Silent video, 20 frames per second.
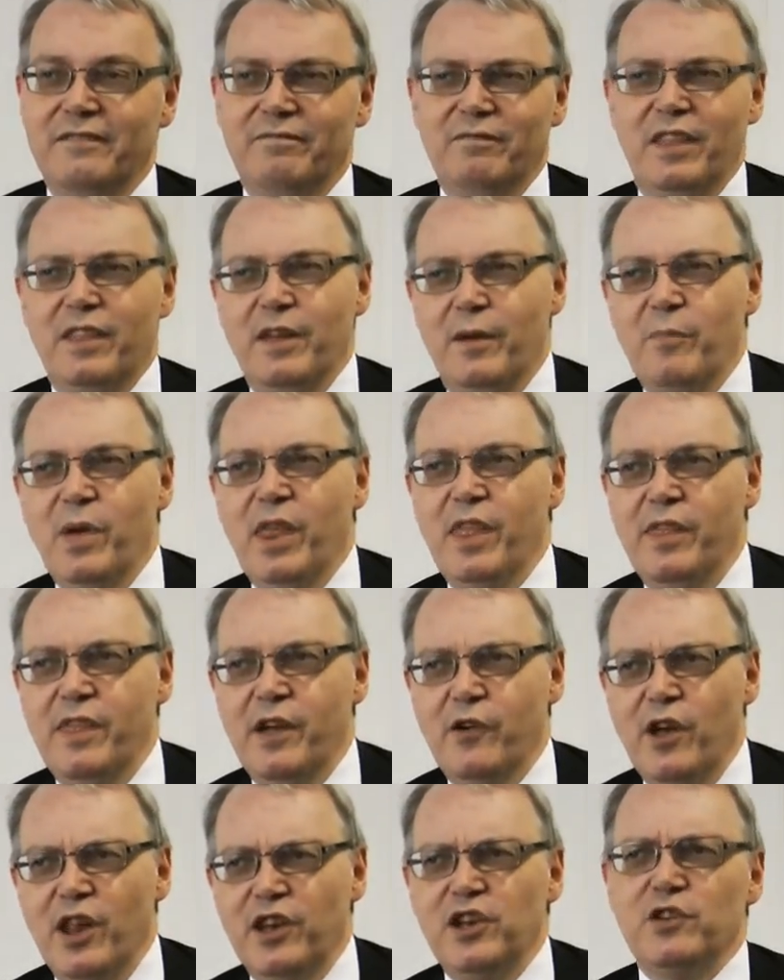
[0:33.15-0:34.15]
They're,
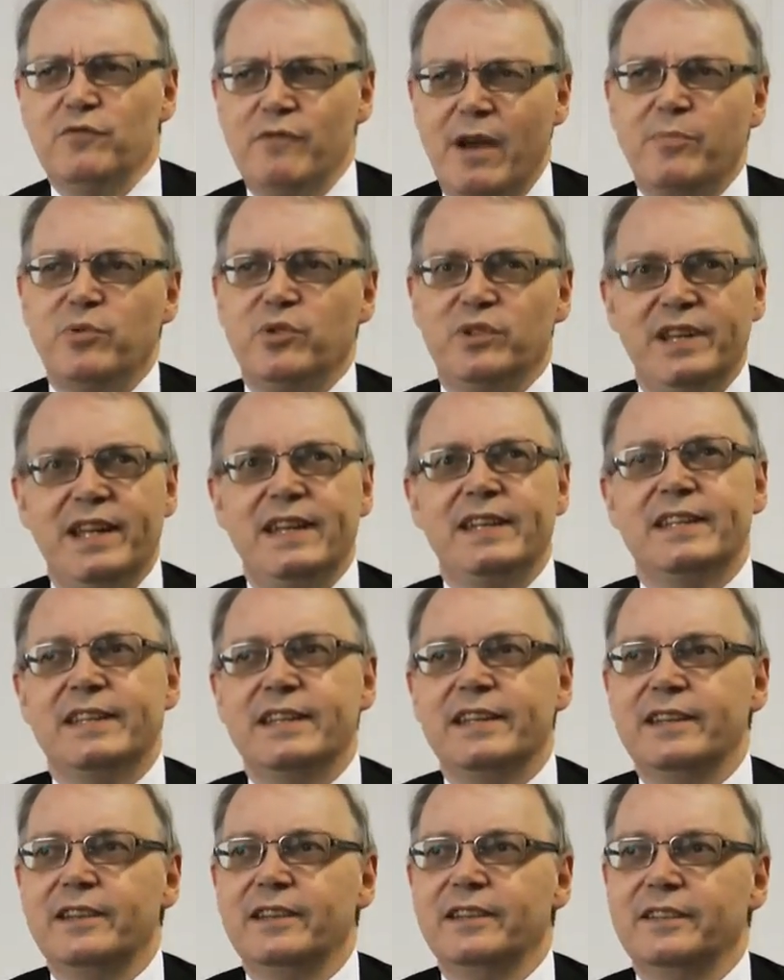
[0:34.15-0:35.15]
they're
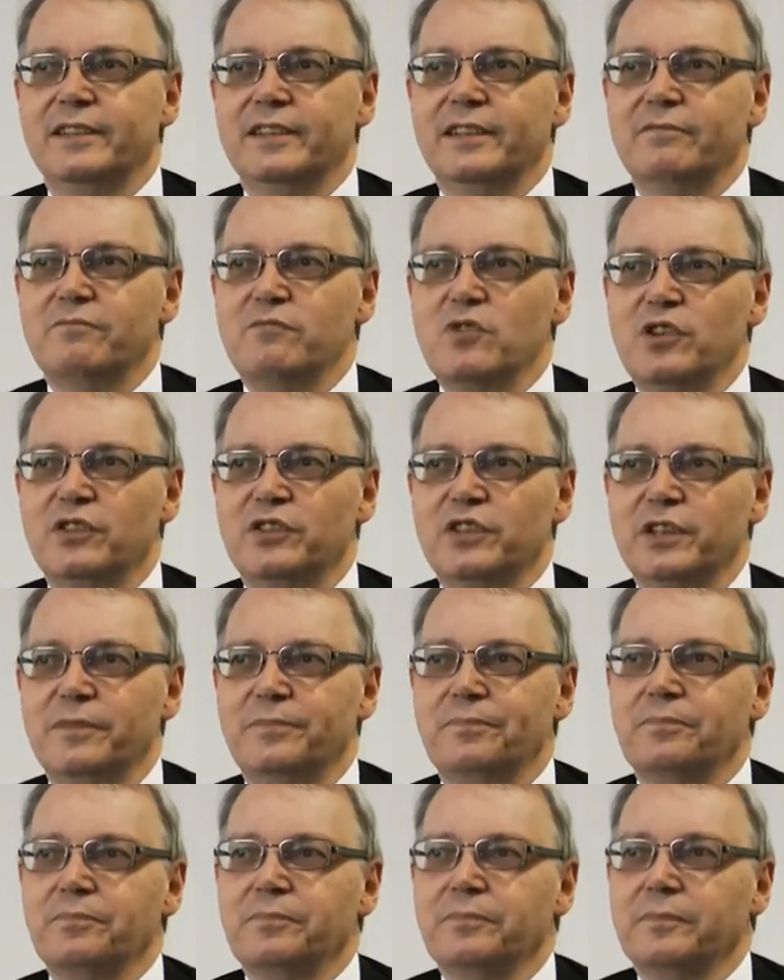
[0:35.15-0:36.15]
underrepresented as, a, as a,